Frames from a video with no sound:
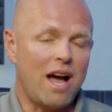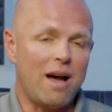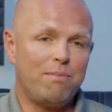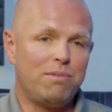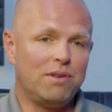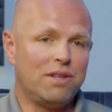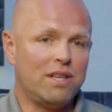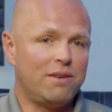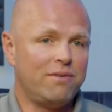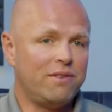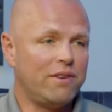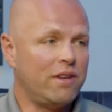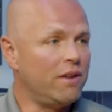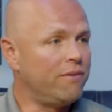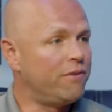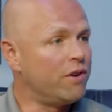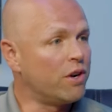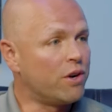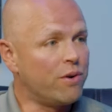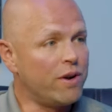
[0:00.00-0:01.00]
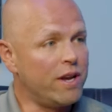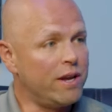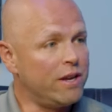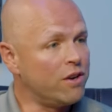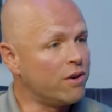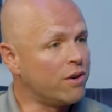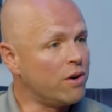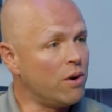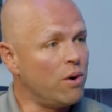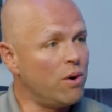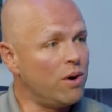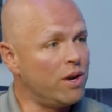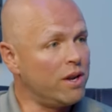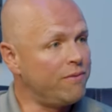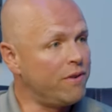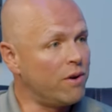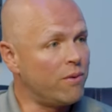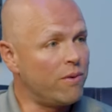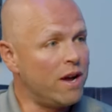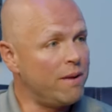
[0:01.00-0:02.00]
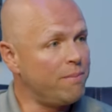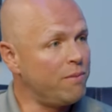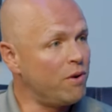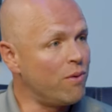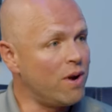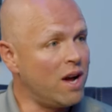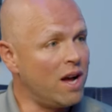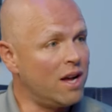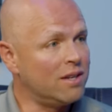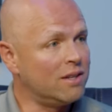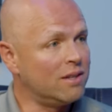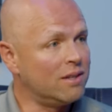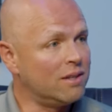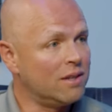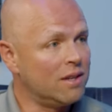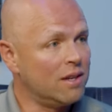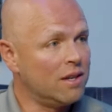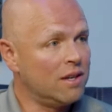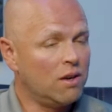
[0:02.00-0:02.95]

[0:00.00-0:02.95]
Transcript: I believe if you're green, you're growing. If you're ripe, you're rotten.